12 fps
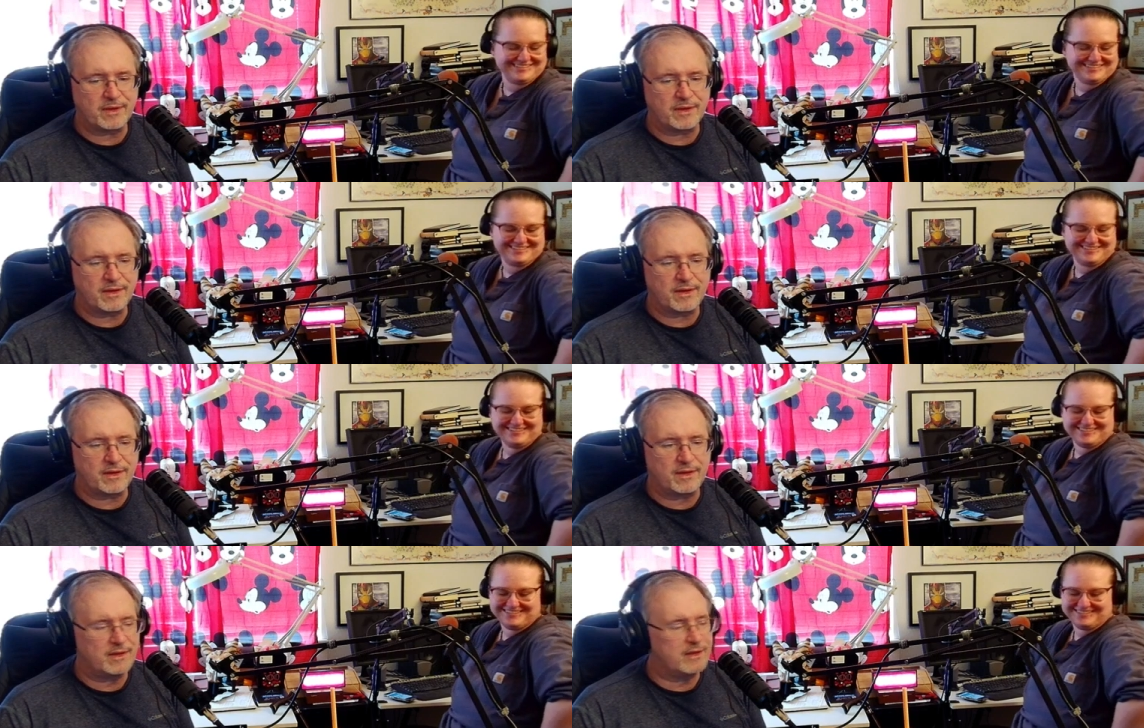
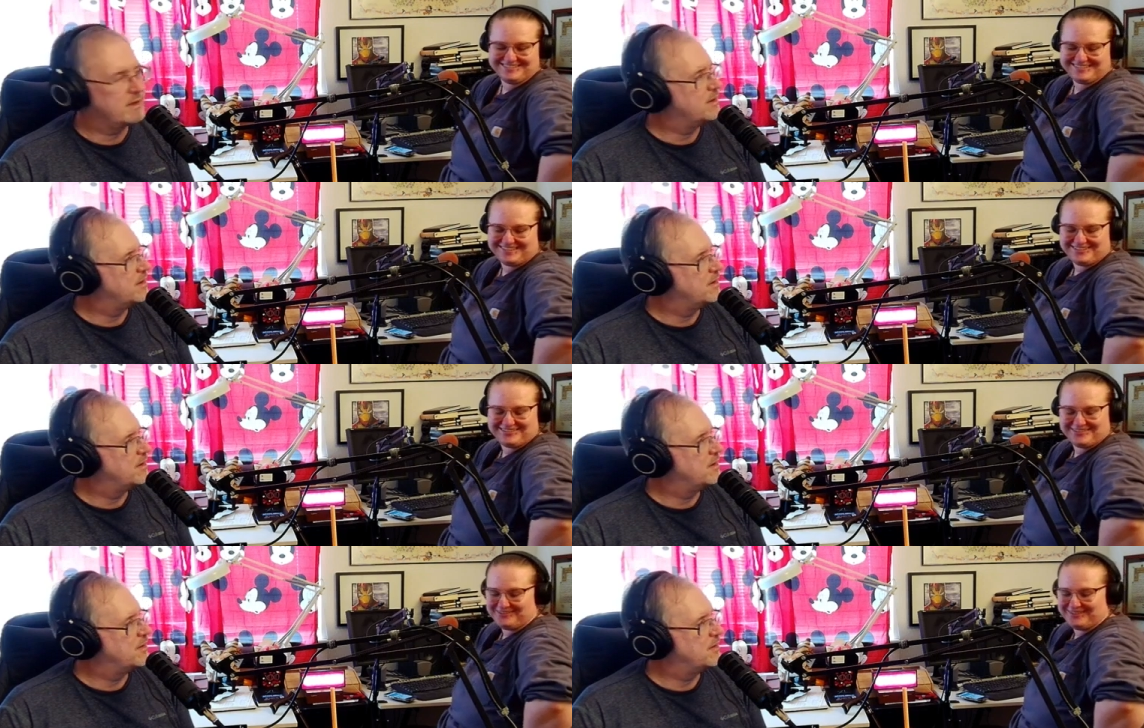Speaker 1: I don't know
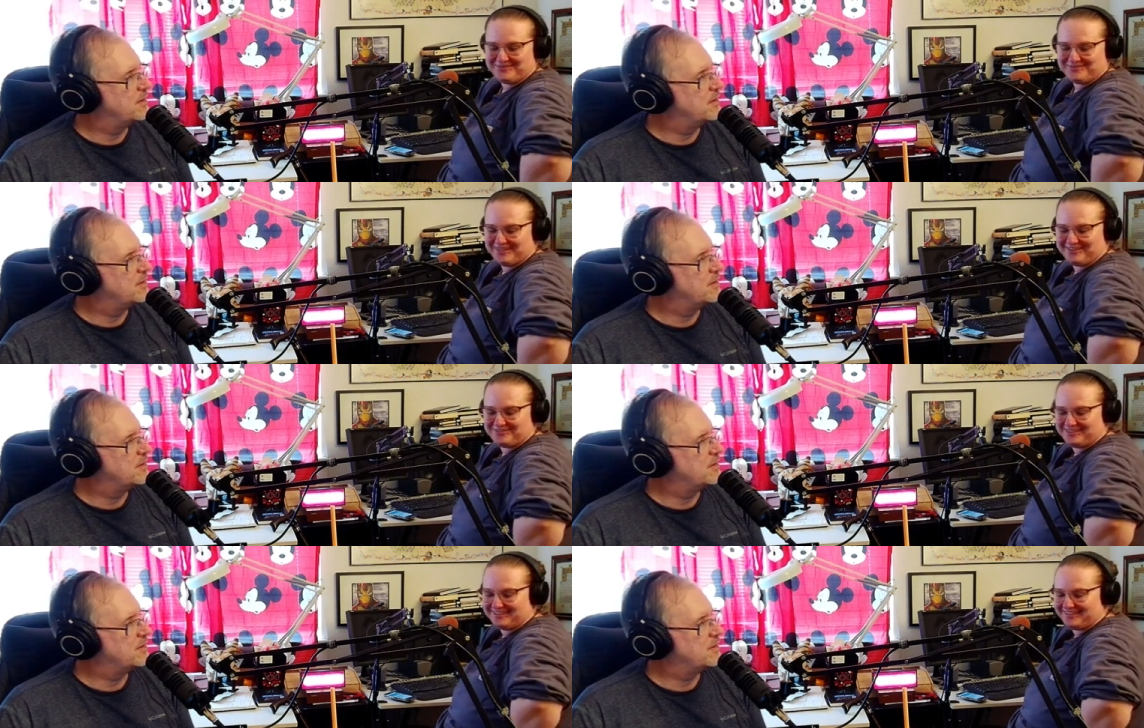why I'm
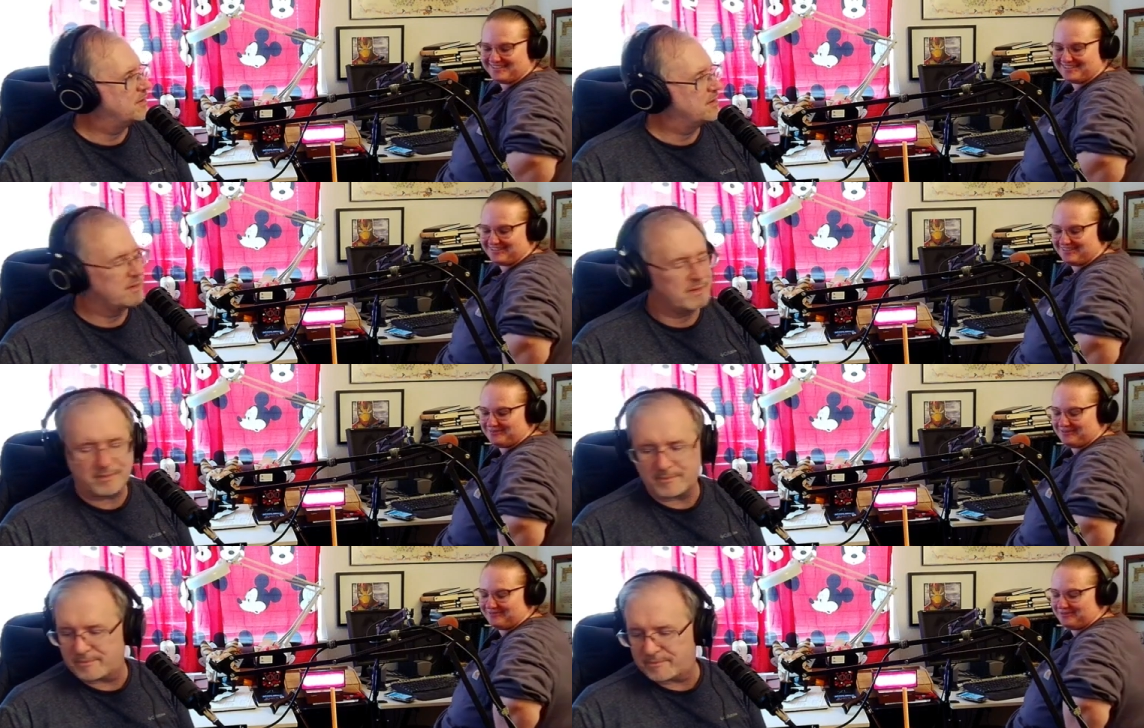laughing. I just thought
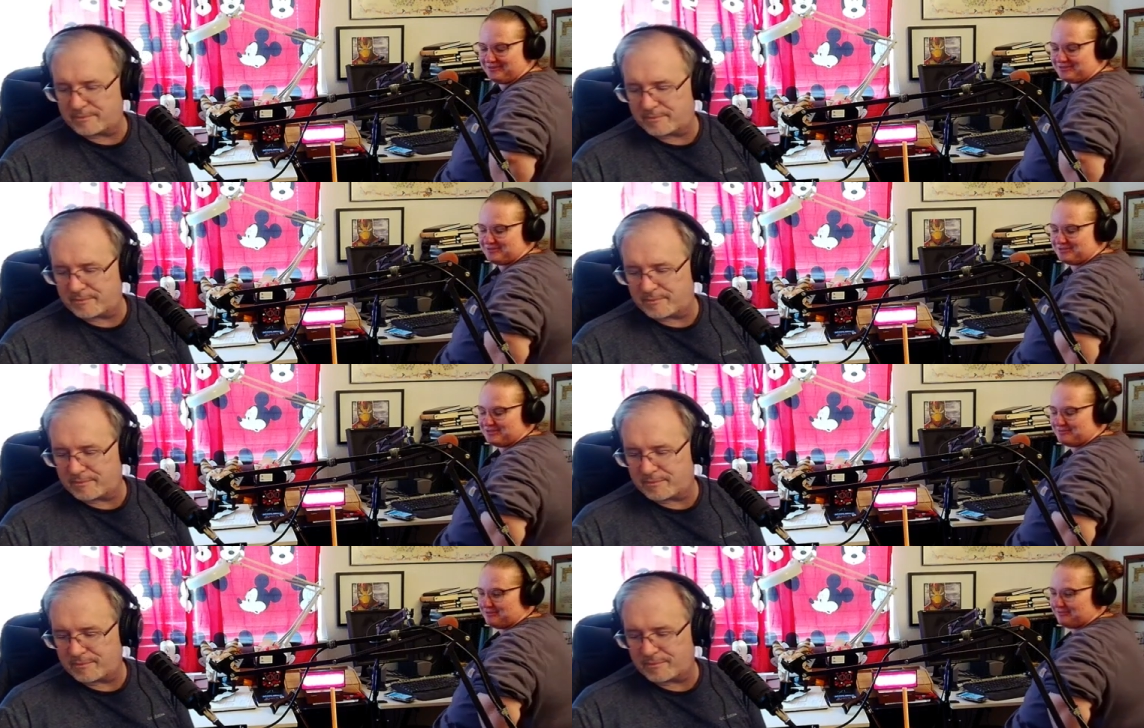about you should just
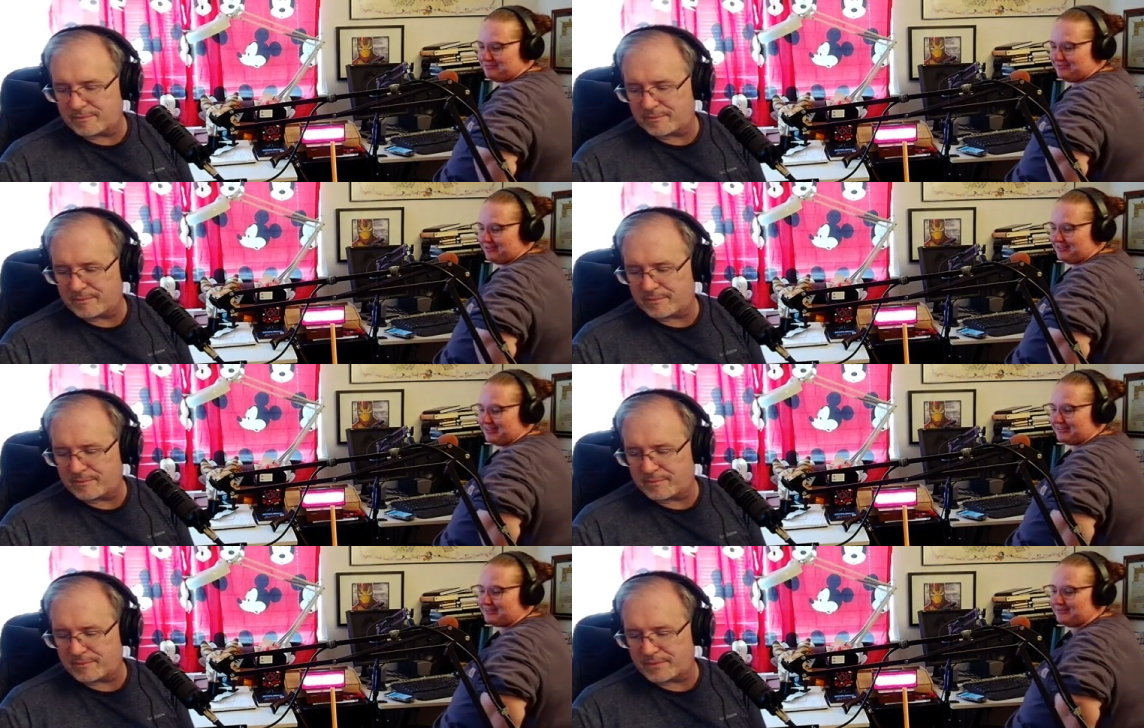put a fart,
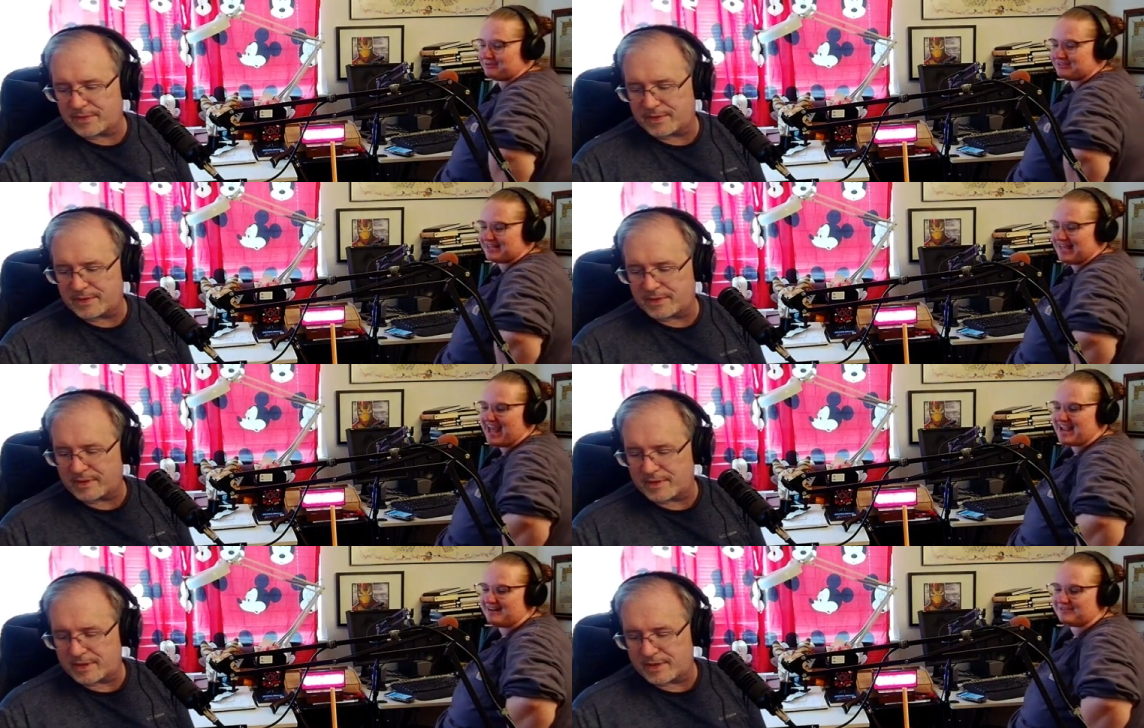like the most
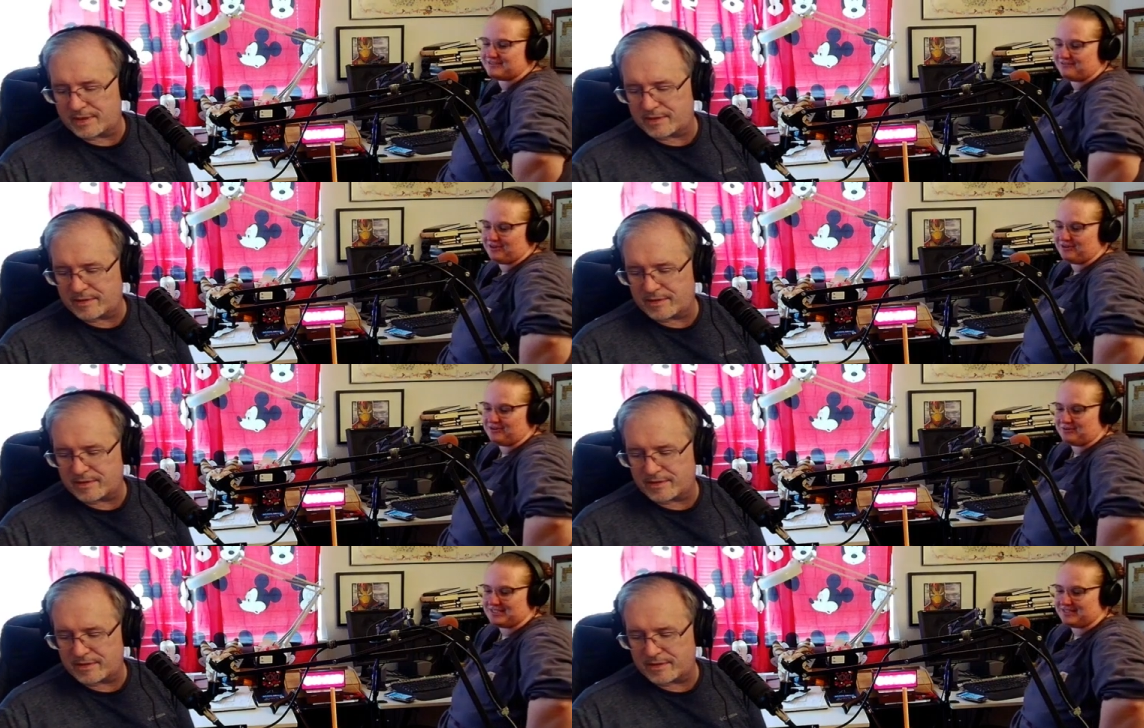heinous fart
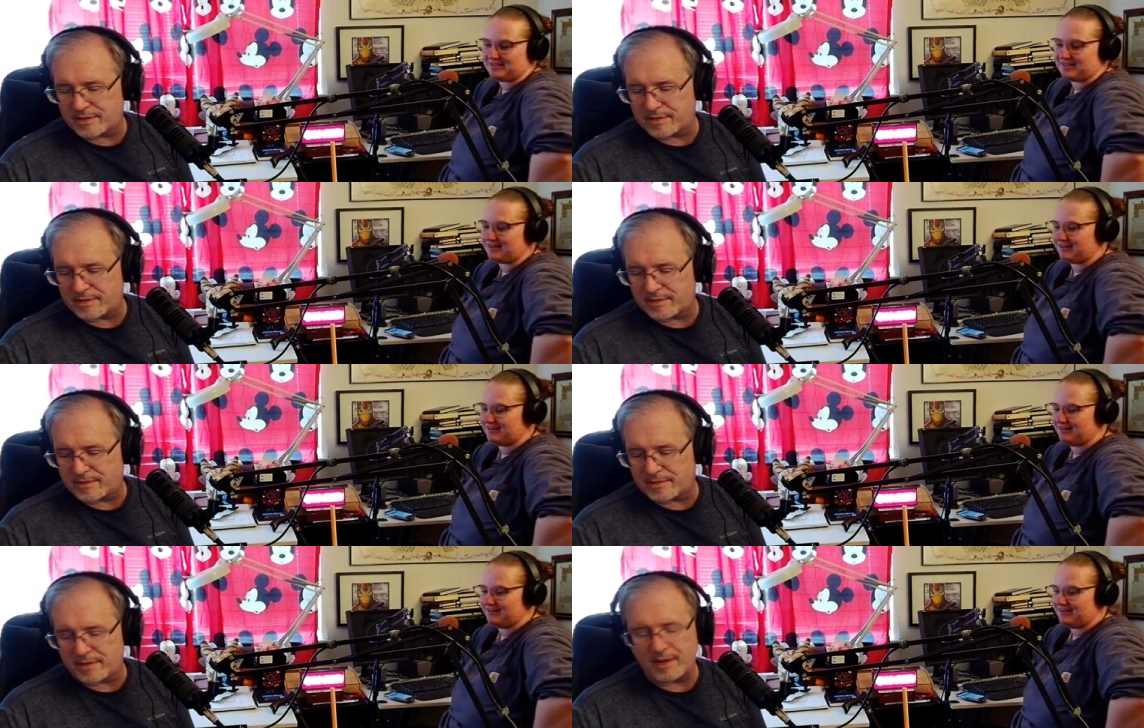noise in there.
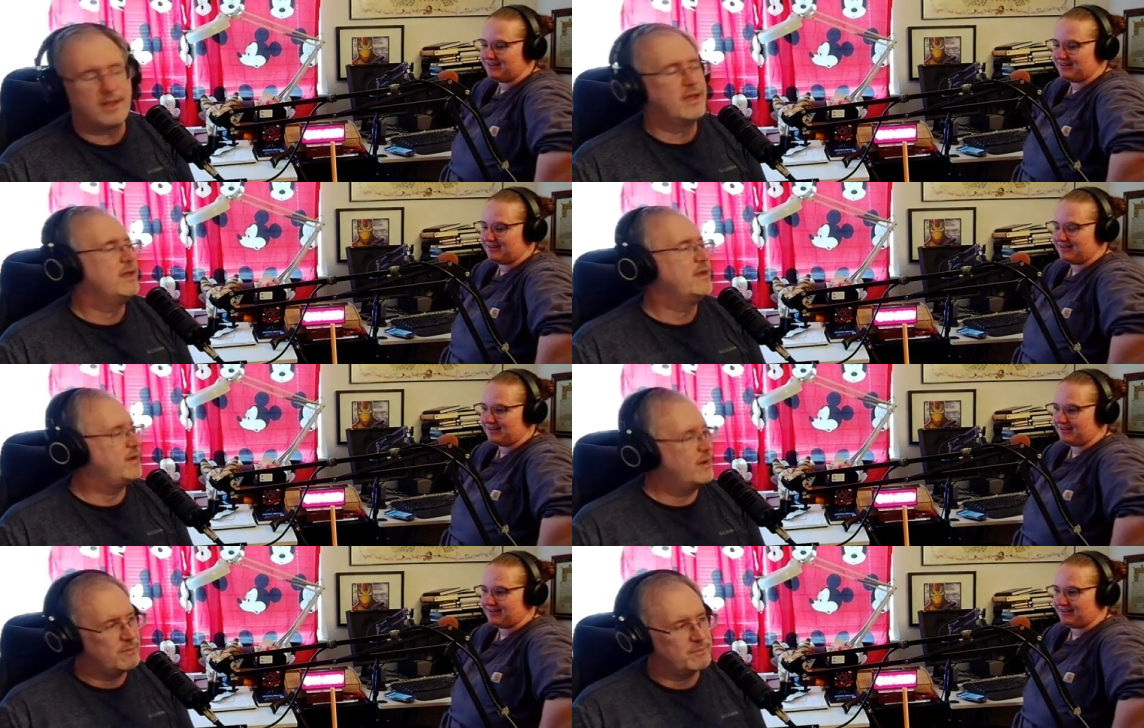
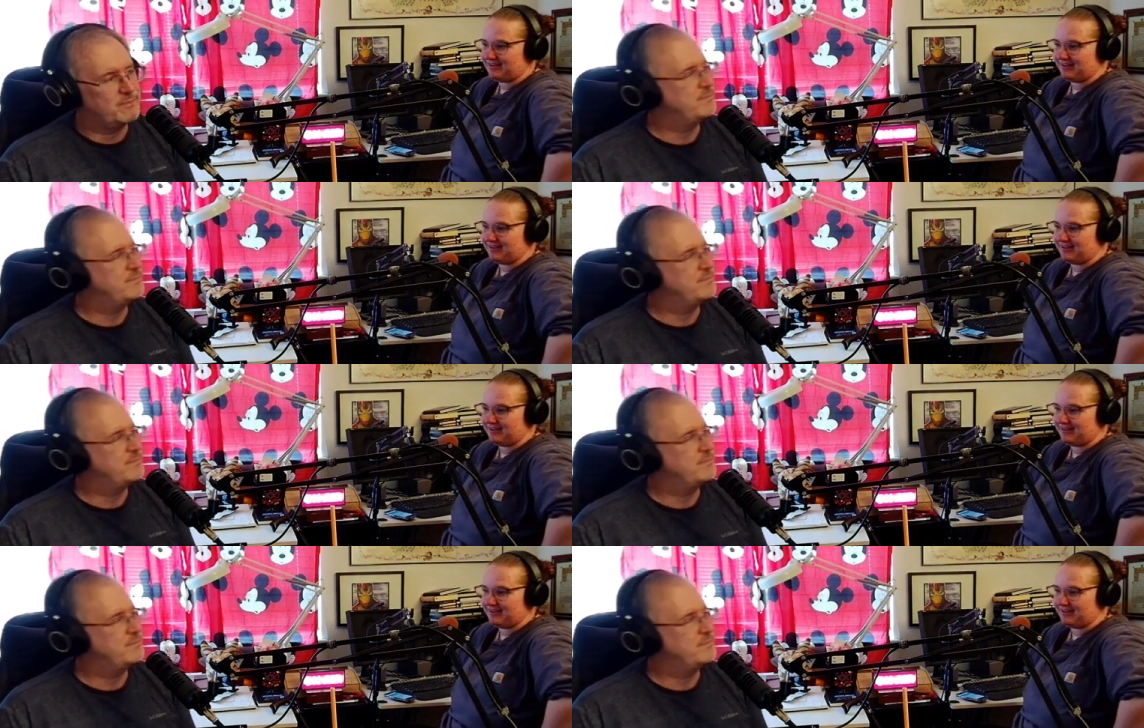No. I